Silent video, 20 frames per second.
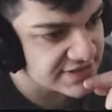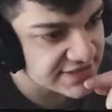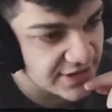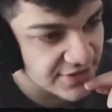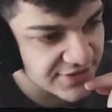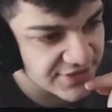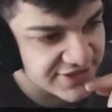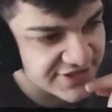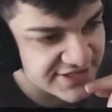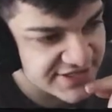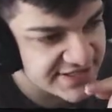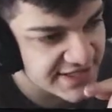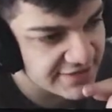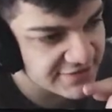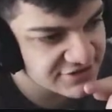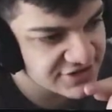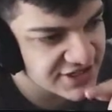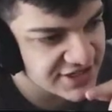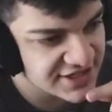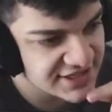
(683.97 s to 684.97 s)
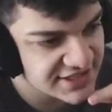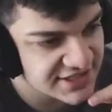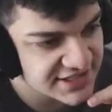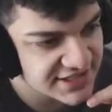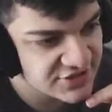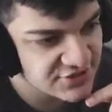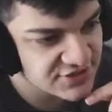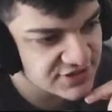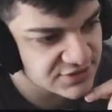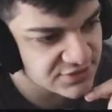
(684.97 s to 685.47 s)
Now this Damage Taken
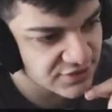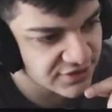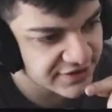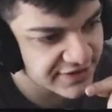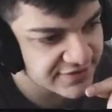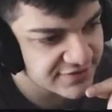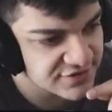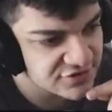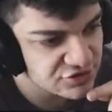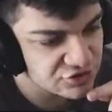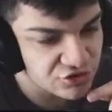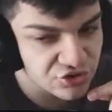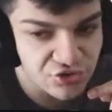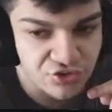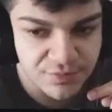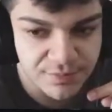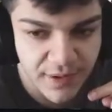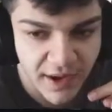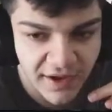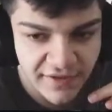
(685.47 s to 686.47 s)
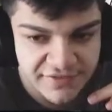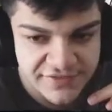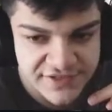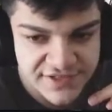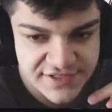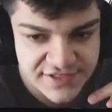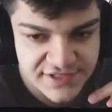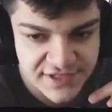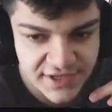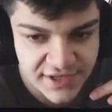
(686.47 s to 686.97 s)
Decrease, where it gives you 2
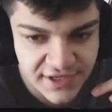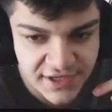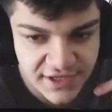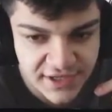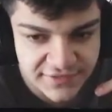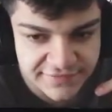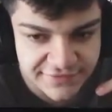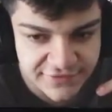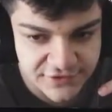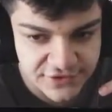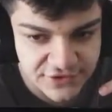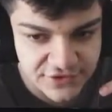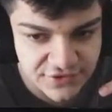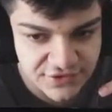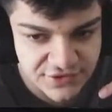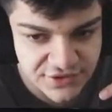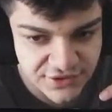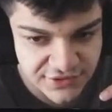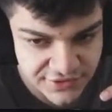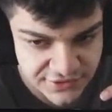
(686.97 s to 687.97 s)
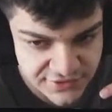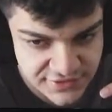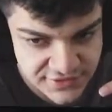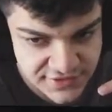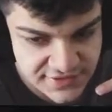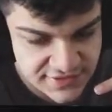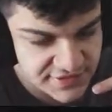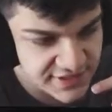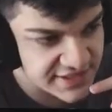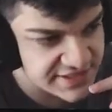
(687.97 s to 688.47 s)
buffs for 2
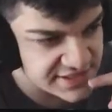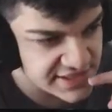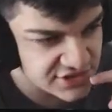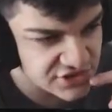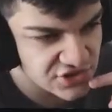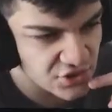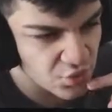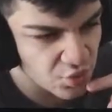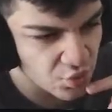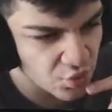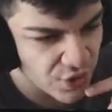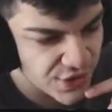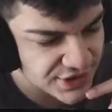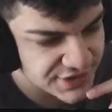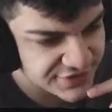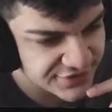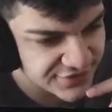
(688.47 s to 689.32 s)
turns, it's actually worse for